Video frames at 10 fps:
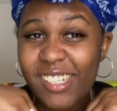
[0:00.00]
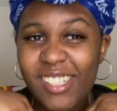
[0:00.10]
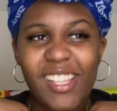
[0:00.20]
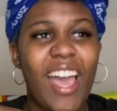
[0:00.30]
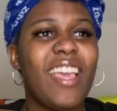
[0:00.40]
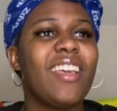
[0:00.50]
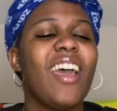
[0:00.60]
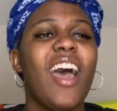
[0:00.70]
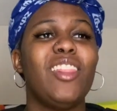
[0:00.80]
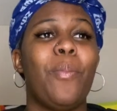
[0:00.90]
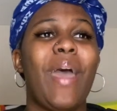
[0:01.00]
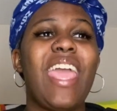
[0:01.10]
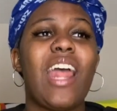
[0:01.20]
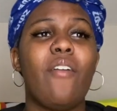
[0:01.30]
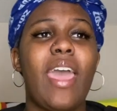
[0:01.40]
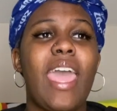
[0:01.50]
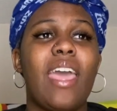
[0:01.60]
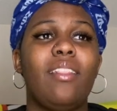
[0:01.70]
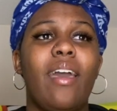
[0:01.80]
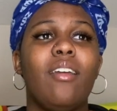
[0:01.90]
Like, the pain I've
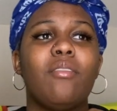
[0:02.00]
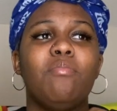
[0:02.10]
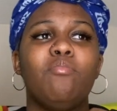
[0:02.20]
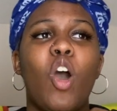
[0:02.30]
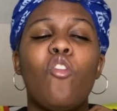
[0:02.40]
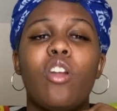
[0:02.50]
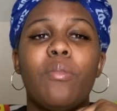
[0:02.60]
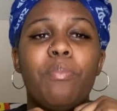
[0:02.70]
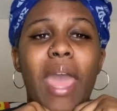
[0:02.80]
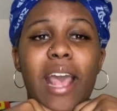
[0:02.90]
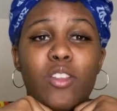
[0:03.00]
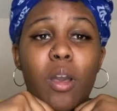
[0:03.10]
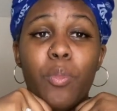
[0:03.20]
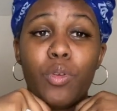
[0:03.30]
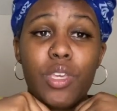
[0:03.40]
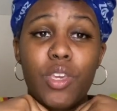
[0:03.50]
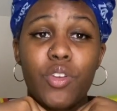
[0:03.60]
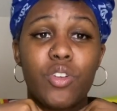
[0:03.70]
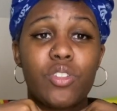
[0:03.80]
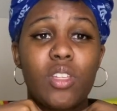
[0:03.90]
had, like, over the past couple of
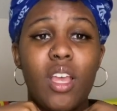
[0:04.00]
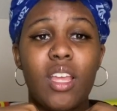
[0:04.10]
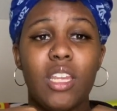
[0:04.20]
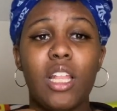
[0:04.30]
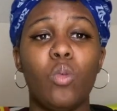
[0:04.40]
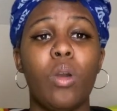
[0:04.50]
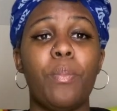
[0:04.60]
years dealing with